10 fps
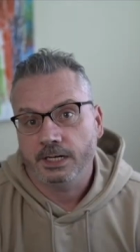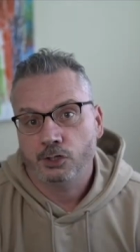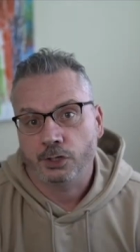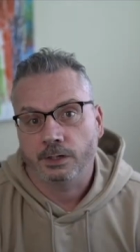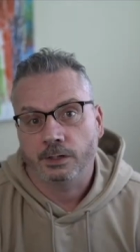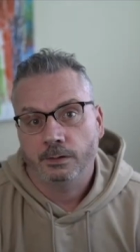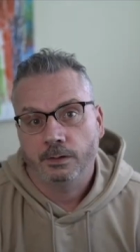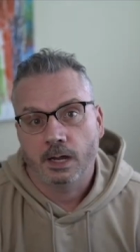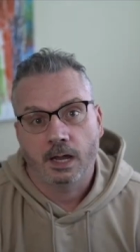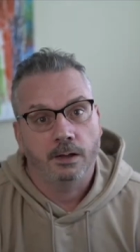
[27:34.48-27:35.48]
Sugar
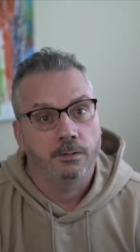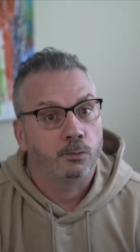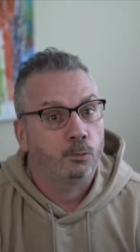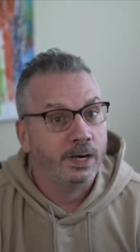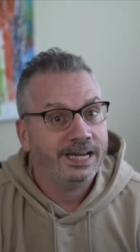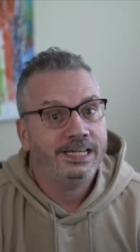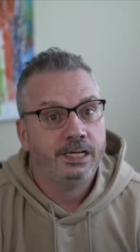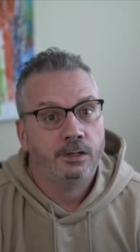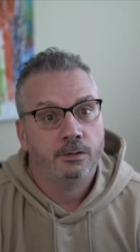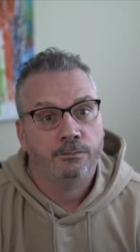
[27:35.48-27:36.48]
right
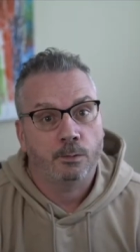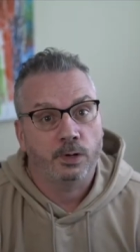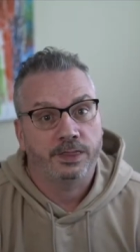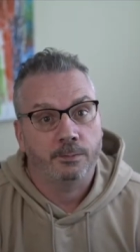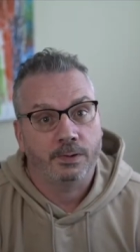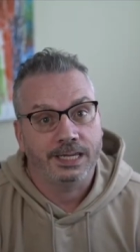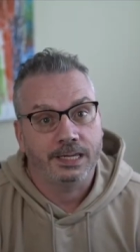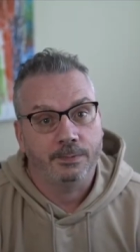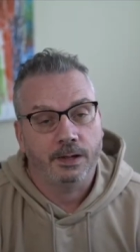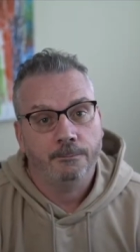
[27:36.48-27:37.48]
here from within my
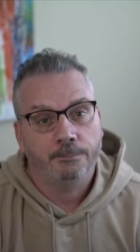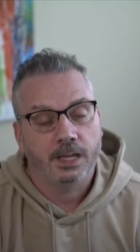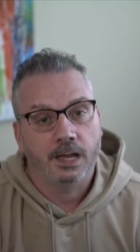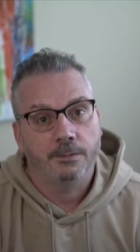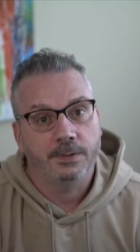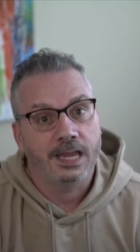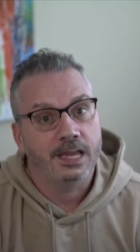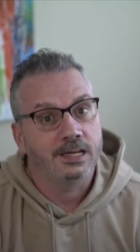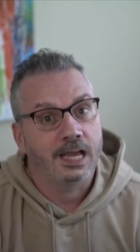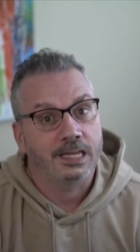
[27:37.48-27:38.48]
email,
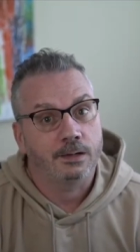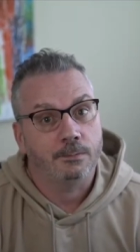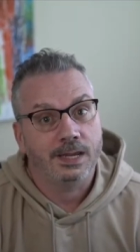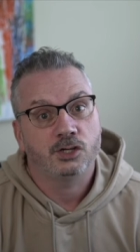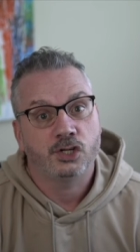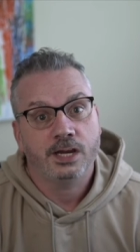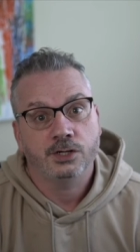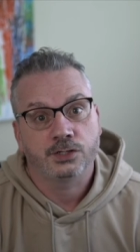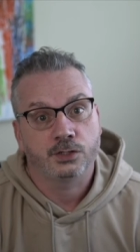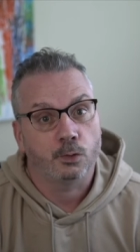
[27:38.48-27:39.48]
and I can make
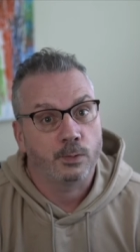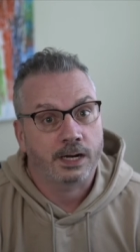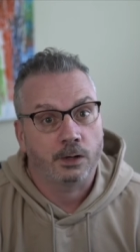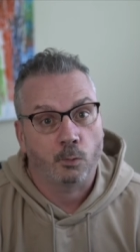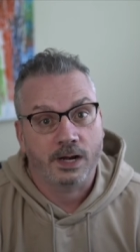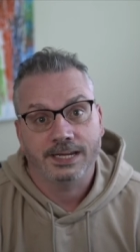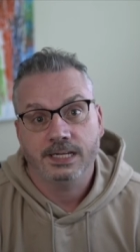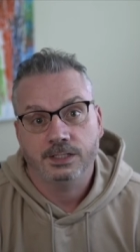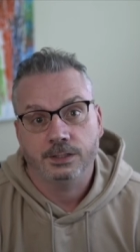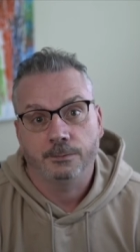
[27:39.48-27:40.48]
changes to a record when I
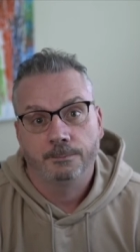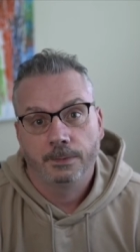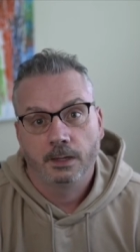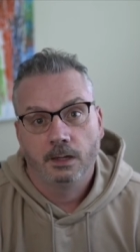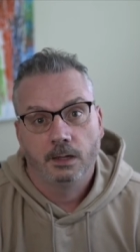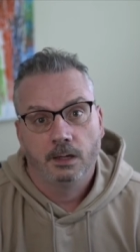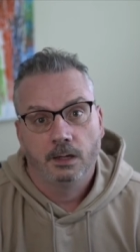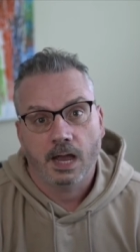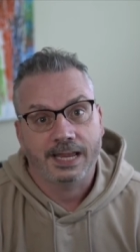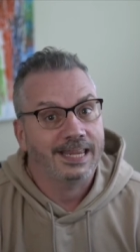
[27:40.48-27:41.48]
need to.
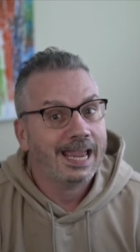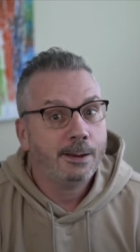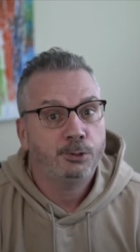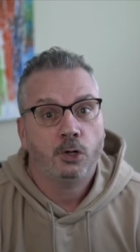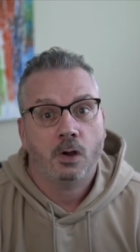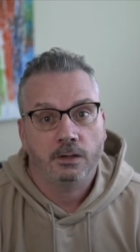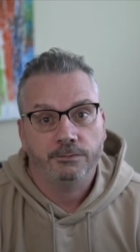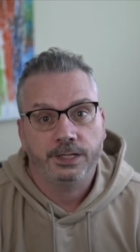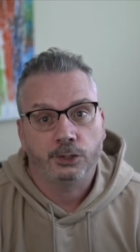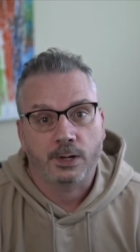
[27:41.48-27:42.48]
I can capture all of
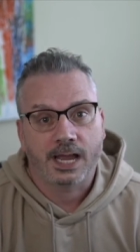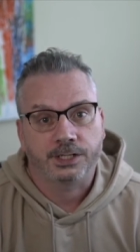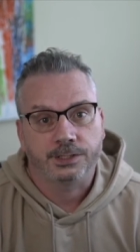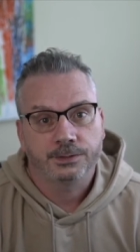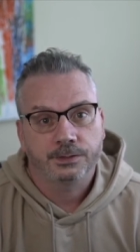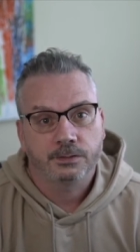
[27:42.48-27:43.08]
the interactions,